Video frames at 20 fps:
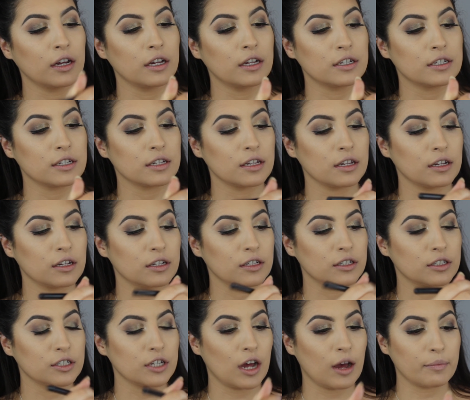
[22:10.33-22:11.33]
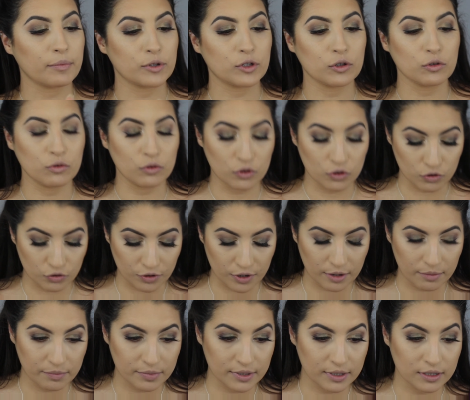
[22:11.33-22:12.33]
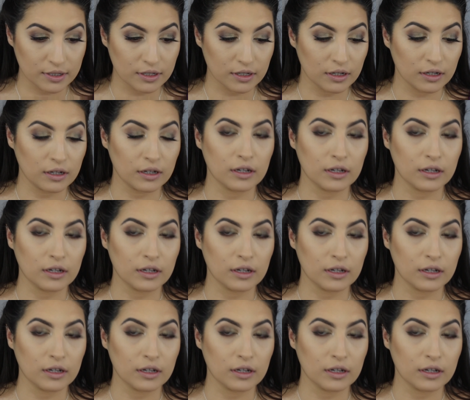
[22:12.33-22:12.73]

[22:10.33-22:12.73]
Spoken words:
into the top two strips.